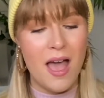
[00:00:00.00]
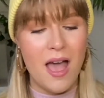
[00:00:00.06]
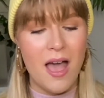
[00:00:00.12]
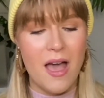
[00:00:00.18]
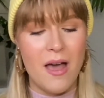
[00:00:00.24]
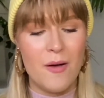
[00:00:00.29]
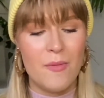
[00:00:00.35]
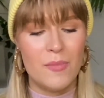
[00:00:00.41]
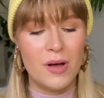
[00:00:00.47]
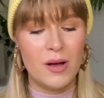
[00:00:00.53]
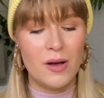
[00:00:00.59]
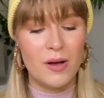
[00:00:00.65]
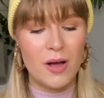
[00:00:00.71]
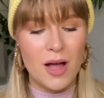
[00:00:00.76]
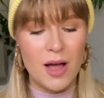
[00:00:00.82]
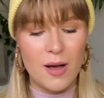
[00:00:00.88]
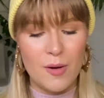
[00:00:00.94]

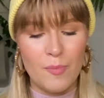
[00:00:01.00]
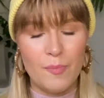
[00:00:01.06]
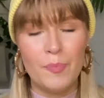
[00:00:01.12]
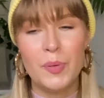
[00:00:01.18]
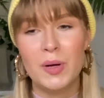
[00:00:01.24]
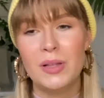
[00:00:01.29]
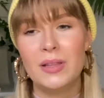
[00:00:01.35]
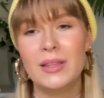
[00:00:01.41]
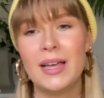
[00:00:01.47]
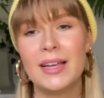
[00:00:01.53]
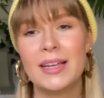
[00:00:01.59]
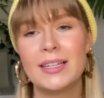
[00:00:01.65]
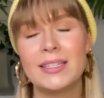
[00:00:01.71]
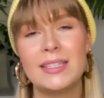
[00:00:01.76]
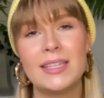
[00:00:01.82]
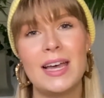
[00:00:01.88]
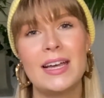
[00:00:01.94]
But
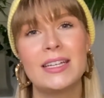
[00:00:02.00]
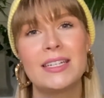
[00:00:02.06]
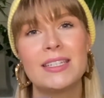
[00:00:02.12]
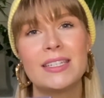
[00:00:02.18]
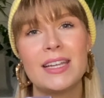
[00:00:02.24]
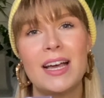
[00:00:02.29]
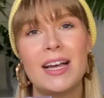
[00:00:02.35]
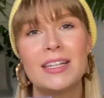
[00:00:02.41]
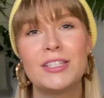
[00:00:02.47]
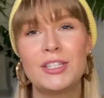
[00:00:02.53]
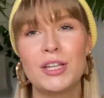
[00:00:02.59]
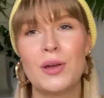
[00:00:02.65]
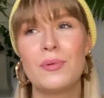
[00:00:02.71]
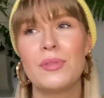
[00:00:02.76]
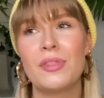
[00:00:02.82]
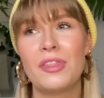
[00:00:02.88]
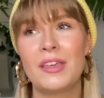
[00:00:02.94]
like I said, I
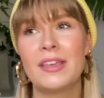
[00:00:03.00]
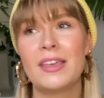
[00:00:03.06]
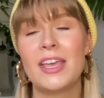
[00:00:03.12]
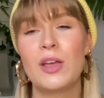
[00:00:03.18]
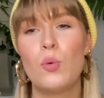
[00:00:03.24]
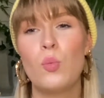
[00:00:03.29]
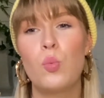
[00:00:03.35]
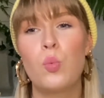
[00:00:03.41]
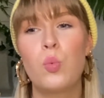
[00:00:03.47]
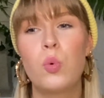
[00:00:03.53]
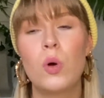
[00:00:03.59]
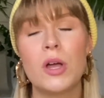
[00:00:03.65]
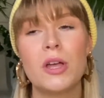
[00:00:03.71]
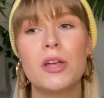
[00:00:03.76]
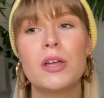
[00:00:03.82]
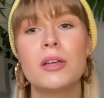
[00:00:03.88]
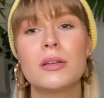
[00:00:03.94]
don't think it
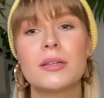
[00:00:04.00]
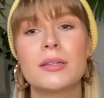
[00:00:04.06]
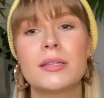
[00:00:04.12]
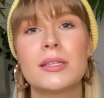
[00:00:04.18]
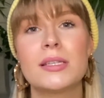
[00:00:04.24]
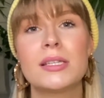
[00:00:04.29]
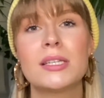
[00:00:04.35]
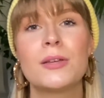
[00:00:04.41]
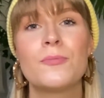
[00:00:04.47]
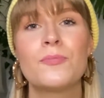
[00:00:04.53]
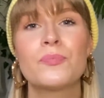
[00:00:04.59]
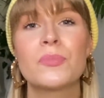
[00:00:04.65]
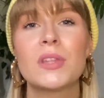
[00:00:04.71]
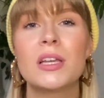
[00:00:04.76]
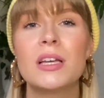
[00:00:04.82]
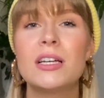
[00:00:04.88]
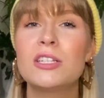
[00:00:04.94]
works
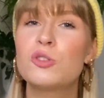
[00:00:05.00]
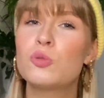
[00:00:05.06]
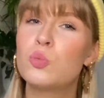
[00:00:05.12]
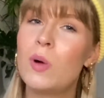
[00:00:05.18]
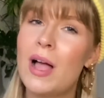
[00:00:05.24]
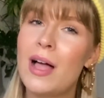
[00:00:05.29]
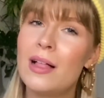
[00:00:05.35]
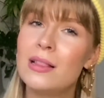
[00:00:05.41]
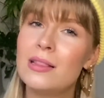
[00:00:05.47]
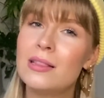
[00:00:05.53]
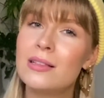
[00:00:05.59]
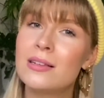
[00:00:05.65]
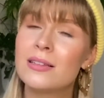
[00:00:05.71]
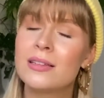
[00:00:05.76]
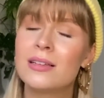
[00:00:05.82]
as well,